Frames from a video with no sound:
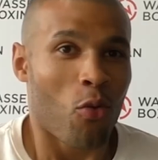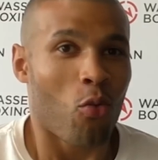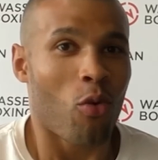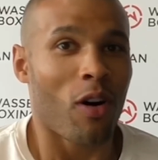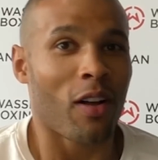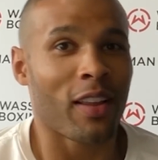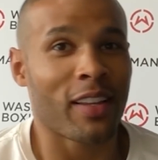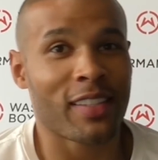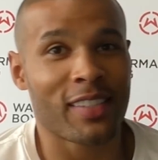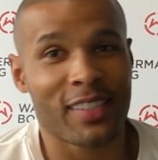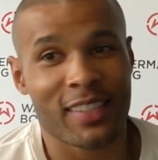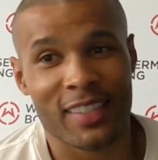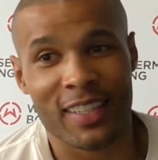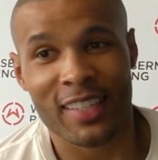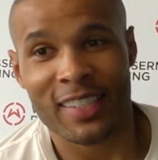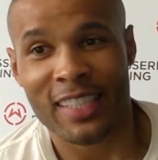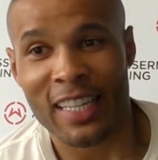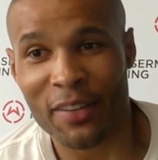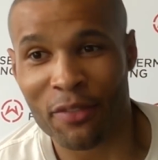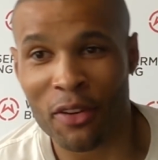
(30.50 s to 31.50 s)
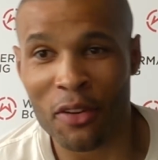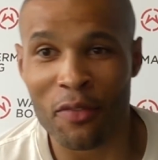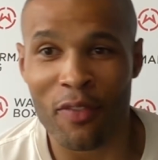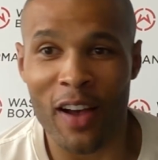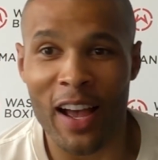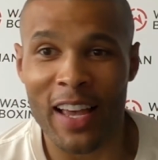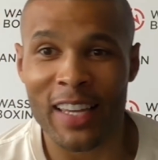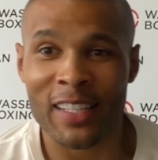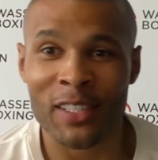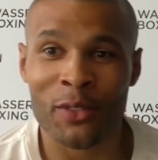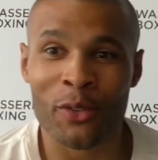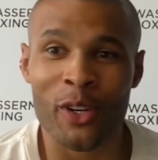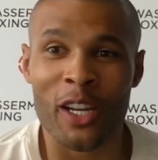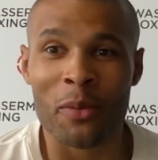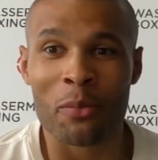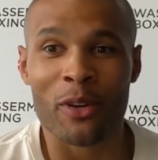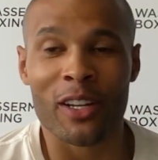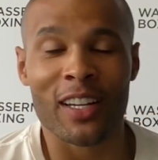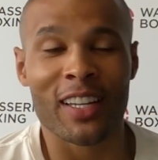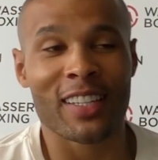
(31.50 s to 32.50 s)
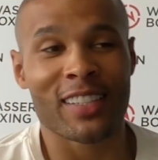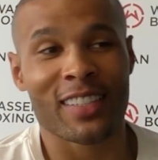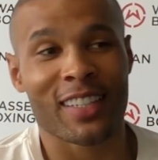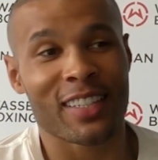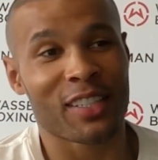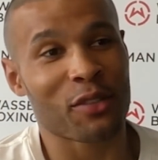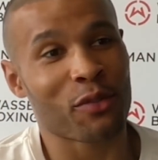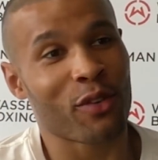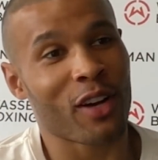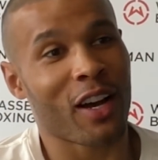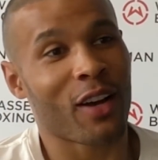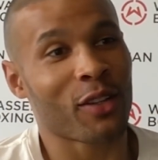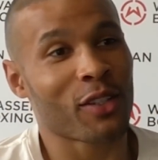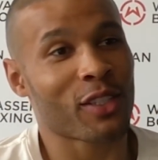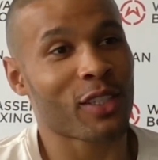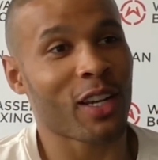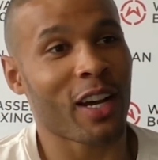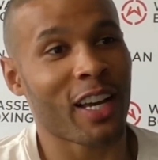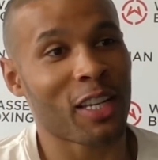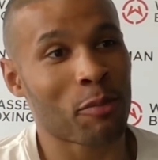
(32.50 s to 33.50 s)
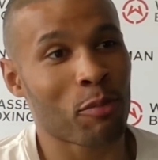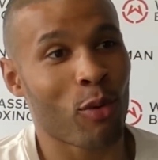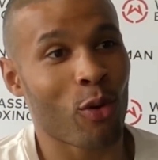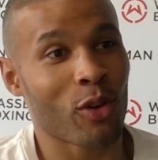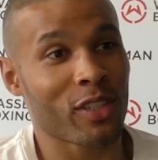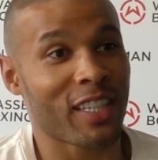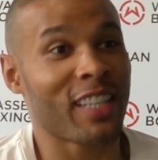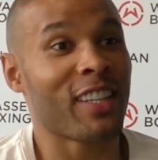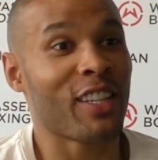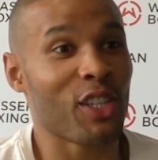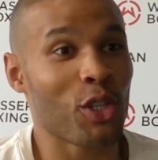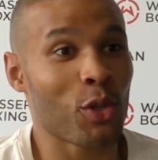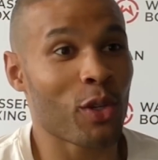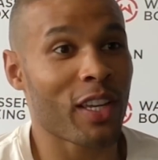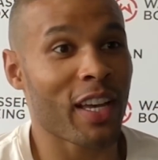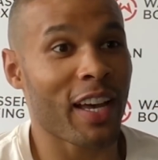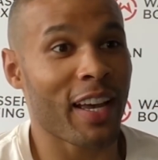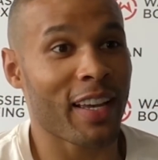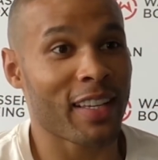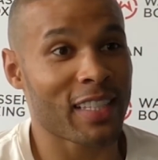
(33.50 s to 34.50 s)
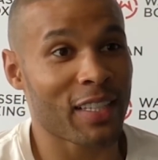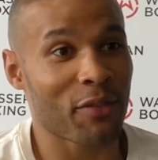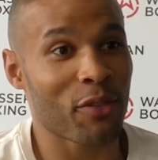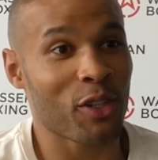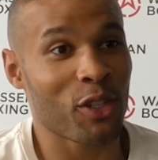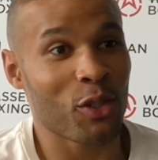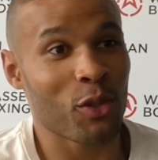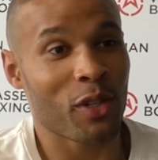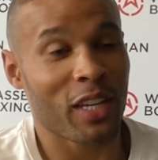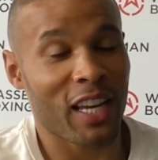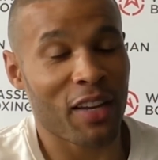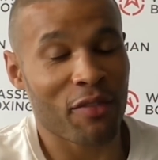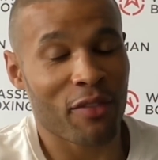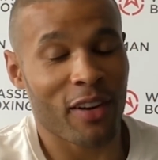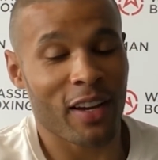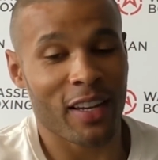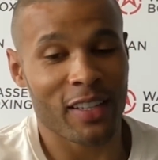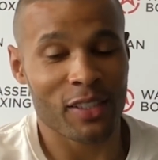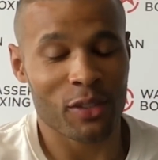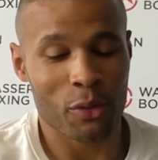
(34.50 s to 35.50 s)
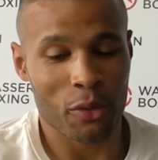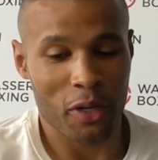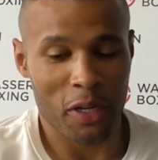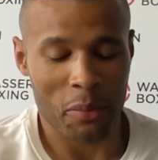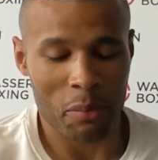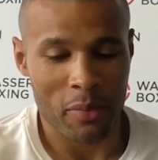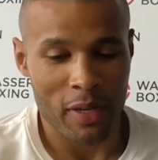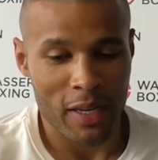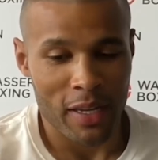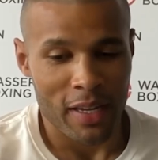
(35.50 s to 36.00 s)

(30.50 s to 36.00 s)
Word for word: Well, it's, it's every fighter's dream, really, isn't it, to fight on Sky Sports in the UK? It's every UK fighter's dream.